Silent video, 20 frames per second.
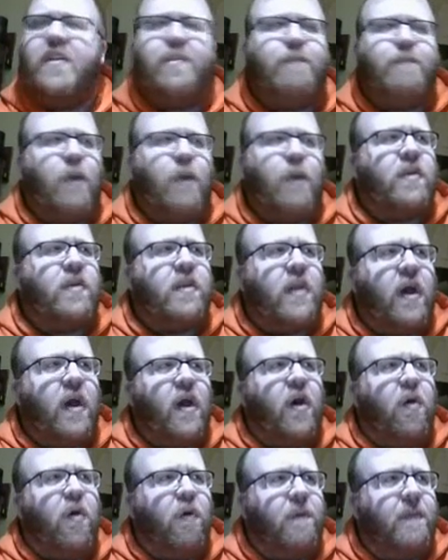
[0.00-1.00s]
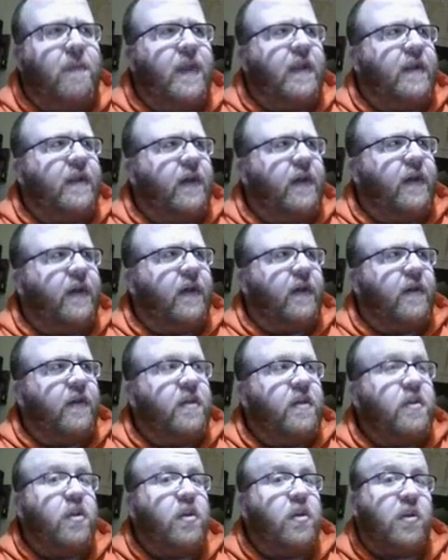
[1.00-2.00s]
spoke to the home and
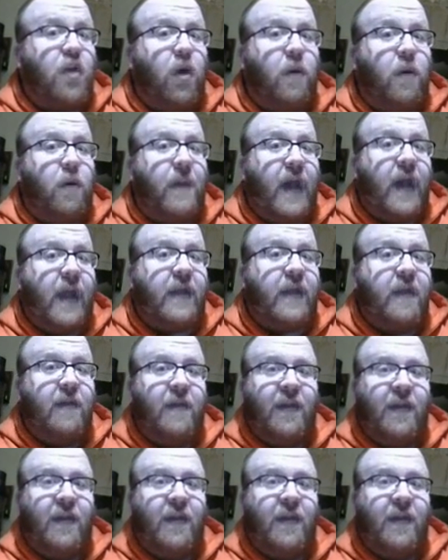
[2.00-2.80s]
you're going back."